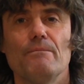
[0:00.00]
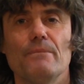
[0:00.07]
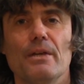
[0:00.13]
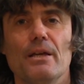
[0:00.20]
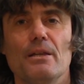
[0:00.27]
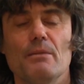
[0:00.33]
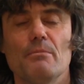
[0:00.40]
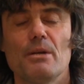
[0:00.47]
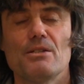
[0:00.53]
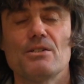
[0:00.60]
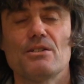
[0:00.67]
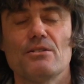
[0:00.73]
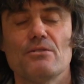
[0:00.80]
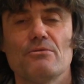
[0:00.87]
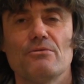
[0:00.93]
in the
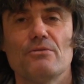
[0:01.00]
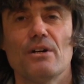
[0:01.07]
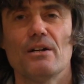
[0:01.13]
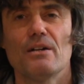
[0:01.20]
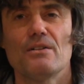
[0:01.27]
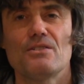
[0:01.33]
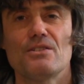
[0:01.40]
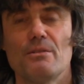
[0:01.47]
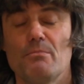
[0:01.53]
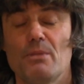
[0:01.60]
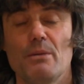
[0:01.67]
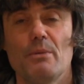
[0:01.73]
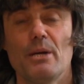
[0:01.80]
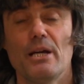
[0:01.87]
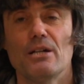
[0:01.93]
midst of
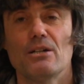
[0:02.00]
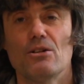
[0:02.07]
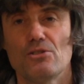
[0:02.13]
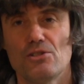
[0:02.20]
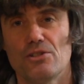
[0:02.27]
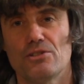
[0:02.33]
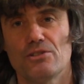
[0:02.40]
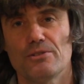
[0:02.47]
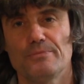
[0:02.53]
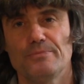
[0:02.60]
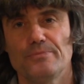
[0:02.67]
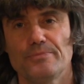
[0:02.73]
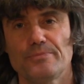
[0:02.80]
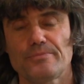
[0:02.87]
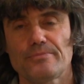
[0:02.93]
simply being conscious.
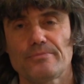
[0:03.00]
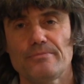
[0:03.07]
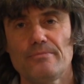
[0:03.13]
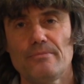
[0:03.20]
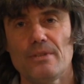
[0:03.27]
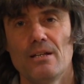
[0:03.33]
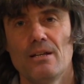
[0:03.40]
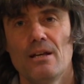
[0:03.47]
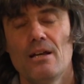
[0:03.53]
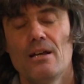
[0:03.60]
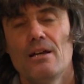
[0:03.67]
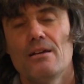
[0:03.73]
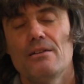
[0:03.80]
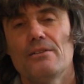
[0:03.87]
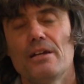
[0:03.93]

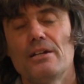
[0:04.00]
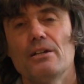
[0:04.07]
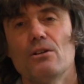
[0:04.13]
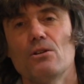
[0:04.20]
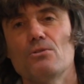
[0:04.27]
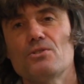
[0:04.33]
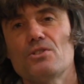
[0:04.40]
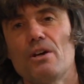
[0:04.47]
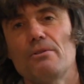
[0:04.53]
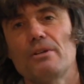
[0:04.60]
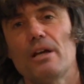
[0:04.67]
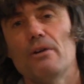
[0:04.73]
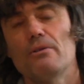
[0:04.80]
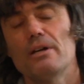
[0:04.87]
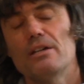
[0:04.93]
Then it will also
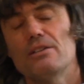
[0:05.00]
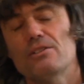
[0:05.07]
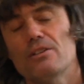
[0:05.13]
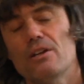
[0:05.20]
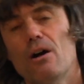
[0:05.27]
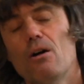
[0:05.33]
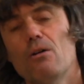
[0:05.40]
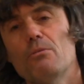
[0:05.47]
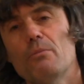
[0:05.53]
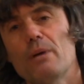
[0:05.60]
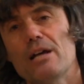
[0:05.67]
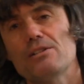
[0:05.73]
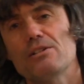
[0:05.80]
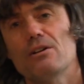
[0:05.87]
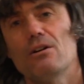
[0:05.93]
go into the whole
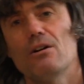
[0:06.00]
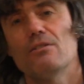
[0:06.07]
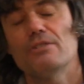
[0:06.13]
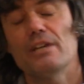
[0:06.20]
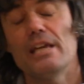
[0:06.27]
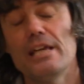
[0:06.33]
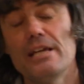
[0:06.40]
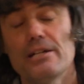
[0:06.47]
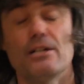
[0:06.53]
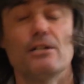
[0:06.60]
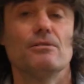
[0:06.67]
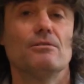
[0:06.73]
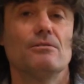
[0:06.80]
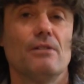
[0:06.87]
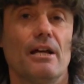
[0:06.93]
matter of
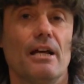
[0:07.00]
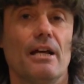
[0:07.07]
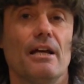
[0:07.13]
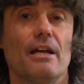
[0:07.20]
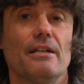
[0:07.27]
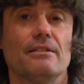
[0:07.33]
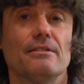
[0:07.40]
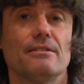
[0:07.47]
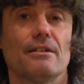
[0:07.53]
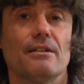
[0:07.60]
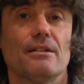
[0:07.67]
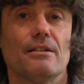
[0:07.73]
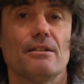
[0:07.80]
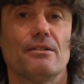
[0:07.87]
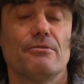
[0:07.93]
ego and
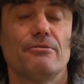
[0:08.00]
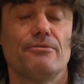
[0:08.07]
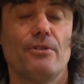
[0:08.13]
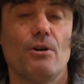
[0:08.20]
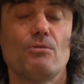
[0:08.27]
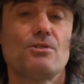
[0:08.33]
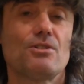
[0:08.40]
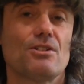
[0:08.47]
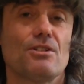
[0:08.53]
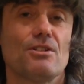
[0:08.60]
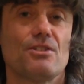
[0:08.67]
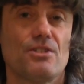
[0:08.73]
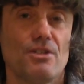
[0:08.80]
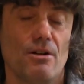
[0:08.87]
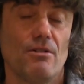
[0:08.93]
the false
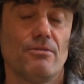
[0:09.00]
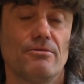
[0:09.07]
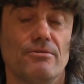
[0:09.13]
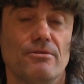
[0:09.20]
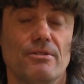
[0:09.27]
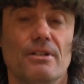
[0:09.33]
self,